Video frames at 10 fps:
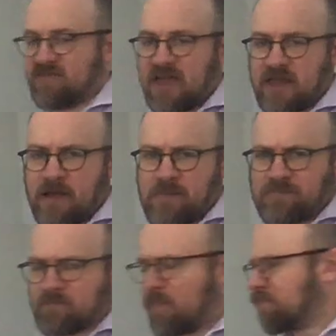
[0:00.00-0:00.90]
data
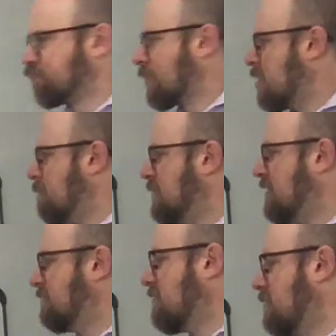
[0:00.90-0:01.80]

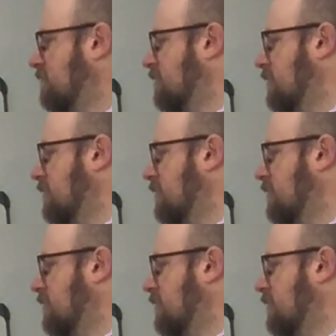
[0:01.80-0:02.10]
means that there's